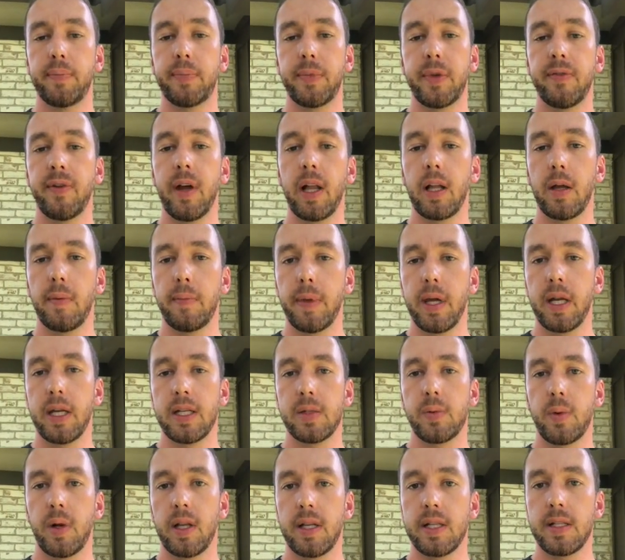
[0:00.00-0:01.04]
development
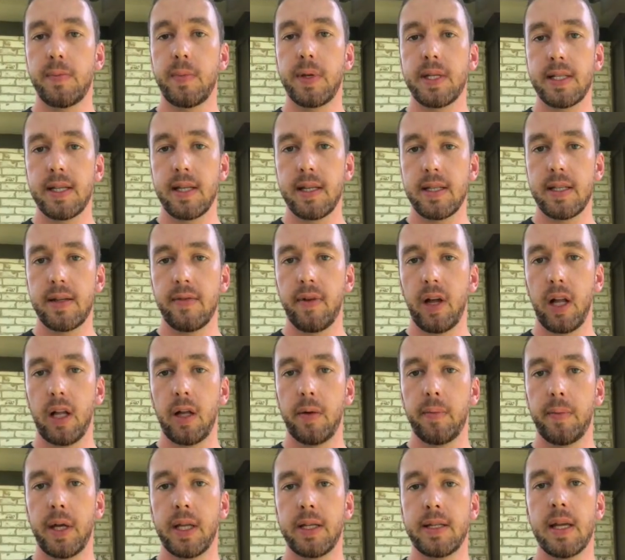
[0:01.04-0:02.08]
as well as business
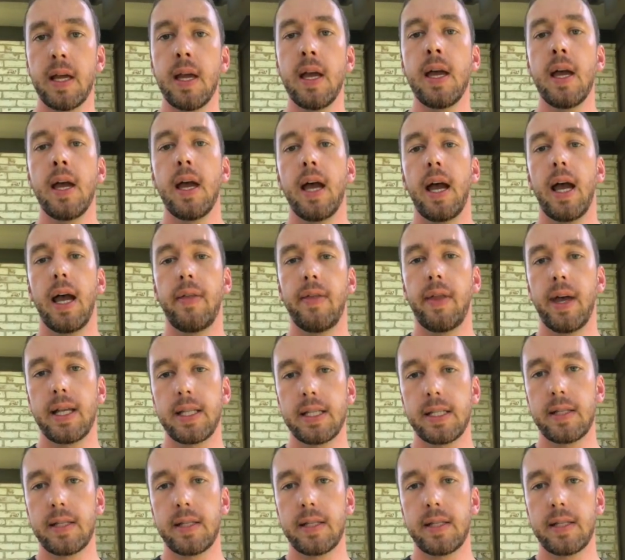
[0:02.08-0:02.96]
development, and